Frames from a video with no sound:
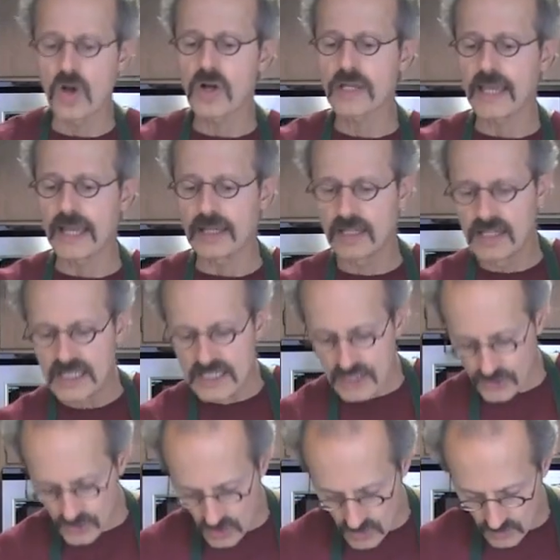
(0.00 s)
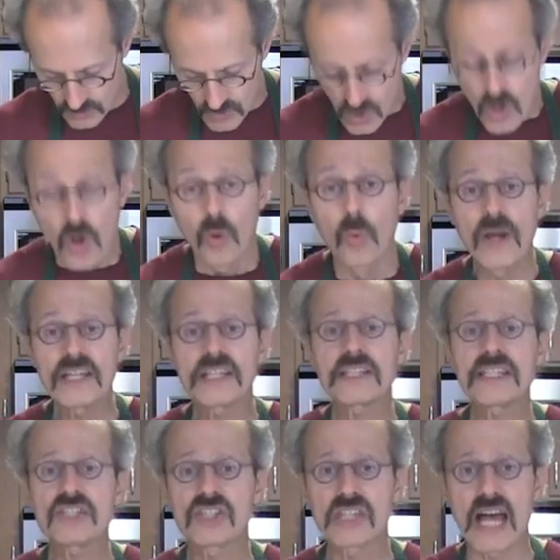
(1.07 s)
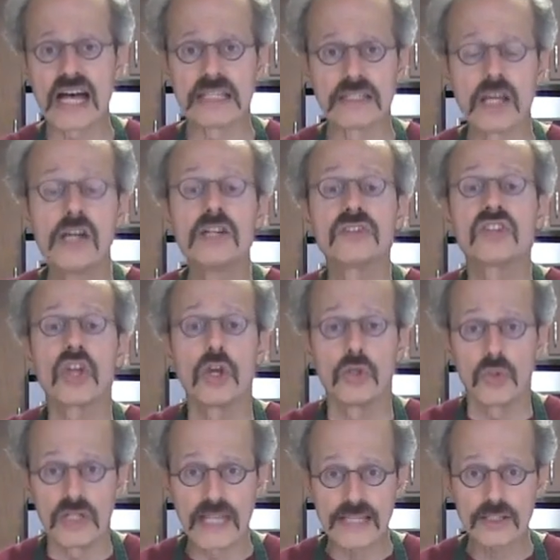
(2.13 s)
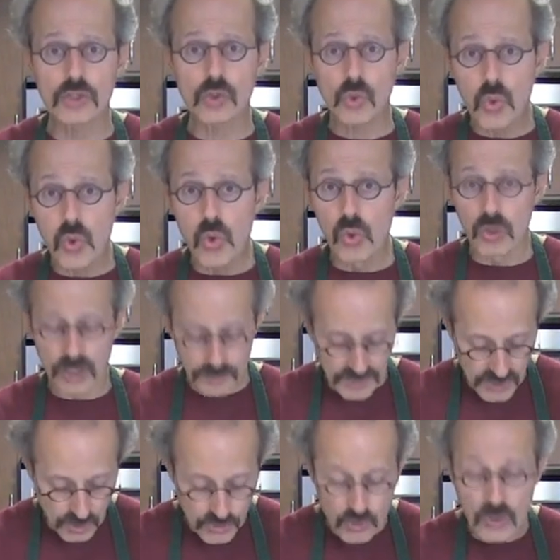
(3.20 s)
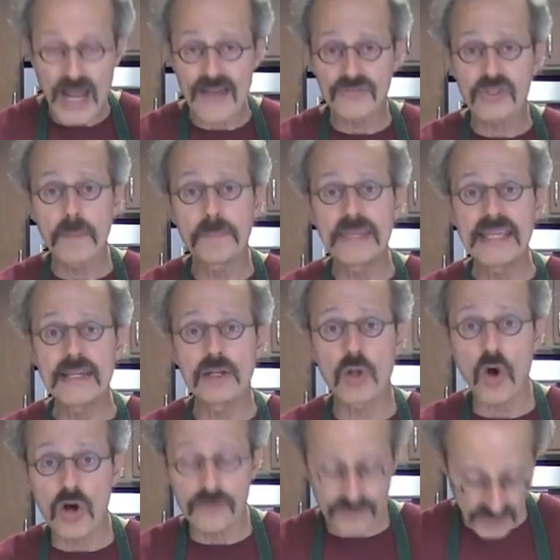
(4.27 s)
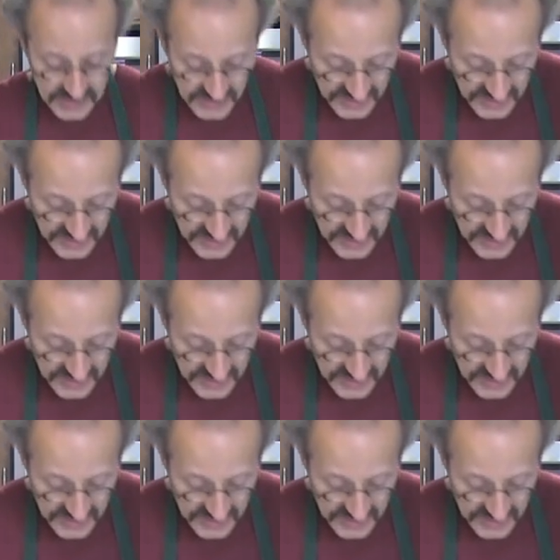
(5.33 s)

Okay. So, when it is done, you let it cool because you have to peel off